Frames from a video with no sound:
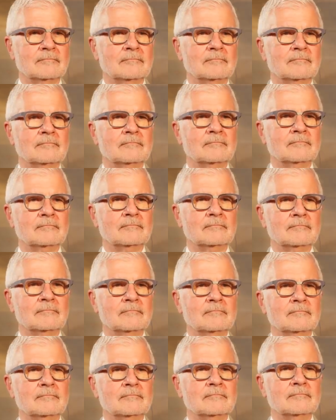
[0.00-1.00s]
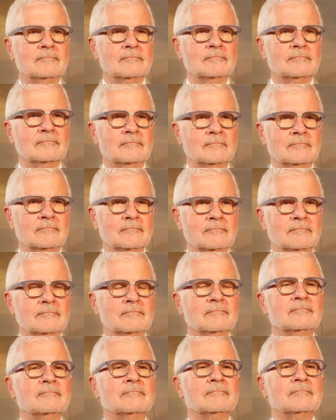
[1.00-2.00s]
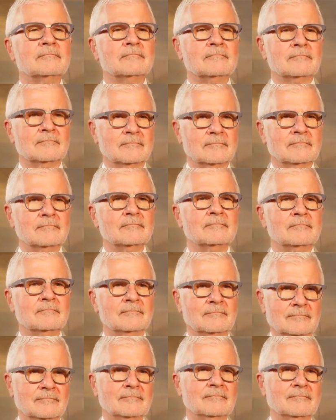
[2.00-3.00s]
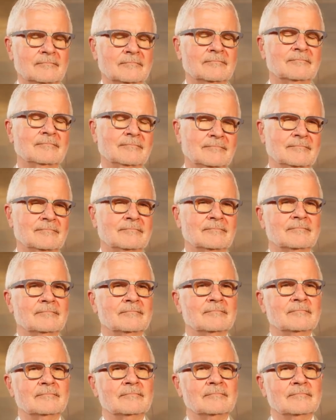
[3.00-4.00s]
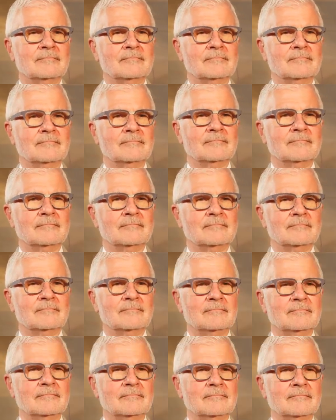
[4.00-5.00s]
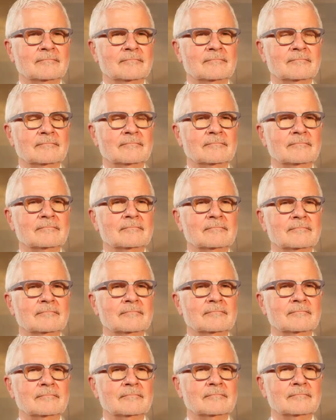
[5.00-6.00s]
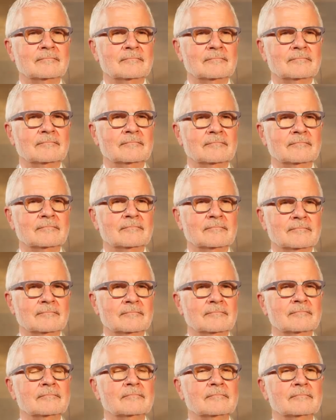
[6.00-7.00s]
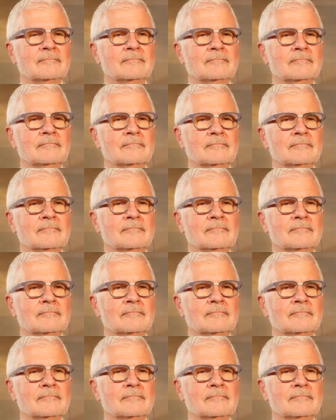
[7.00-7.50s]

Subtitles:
[no speech]